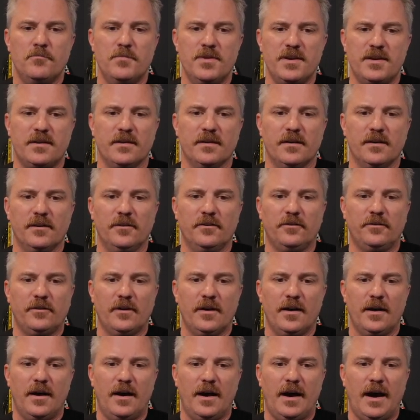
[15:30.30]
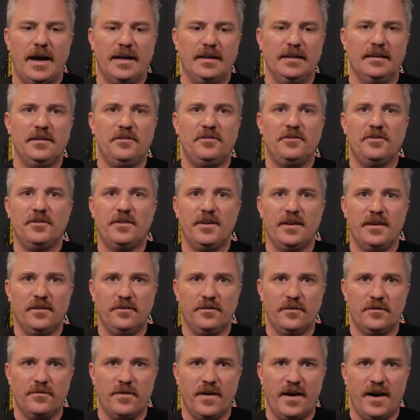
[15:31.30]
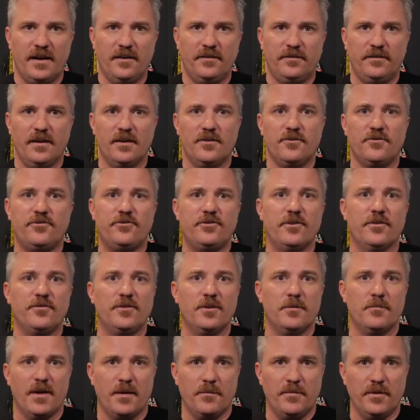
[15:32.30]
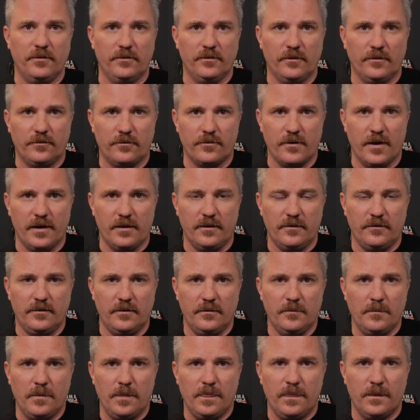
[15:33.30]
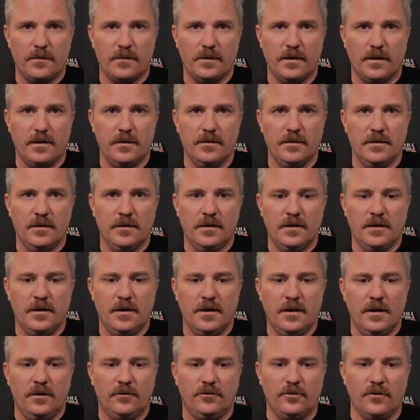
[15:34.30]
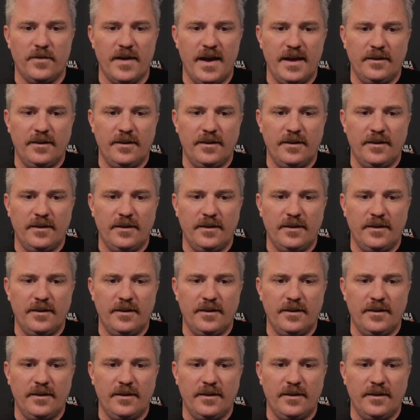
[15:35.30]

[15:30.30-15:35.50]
because I listened to his advice and shifted my business strategy. Okay. So